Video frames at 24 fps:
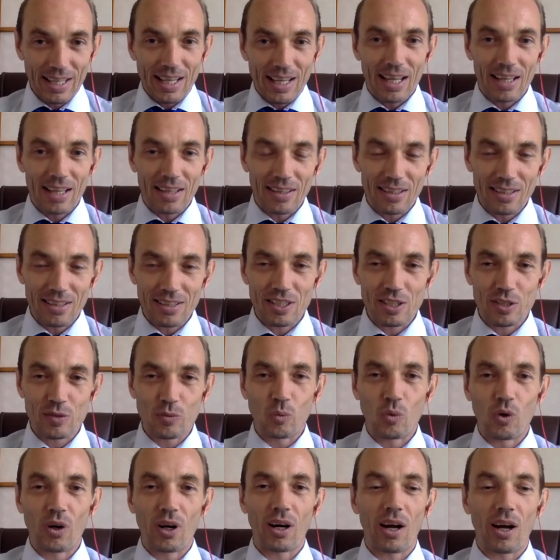And this is
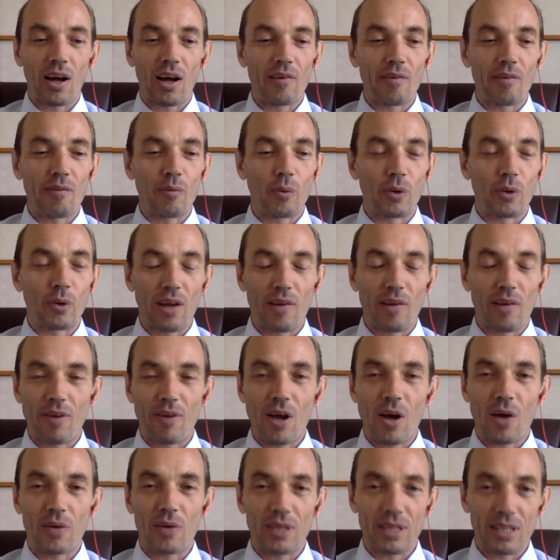where what I
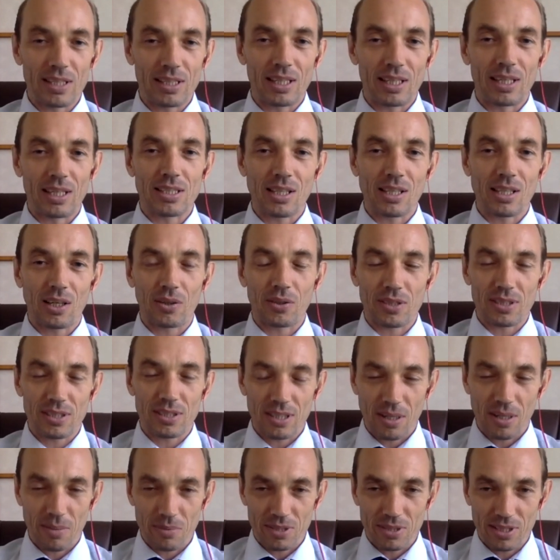found in Kintaro
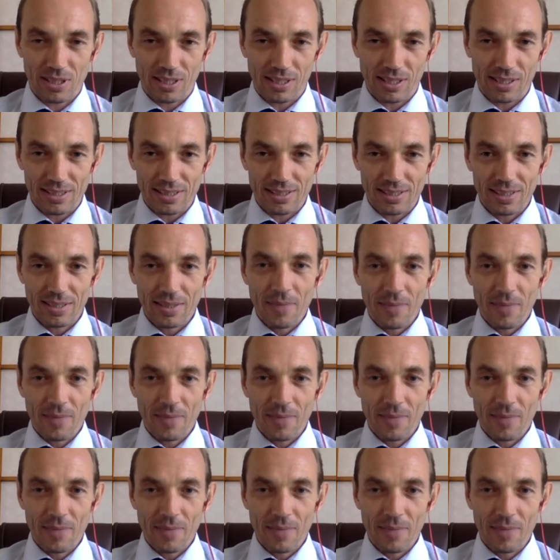stem cells,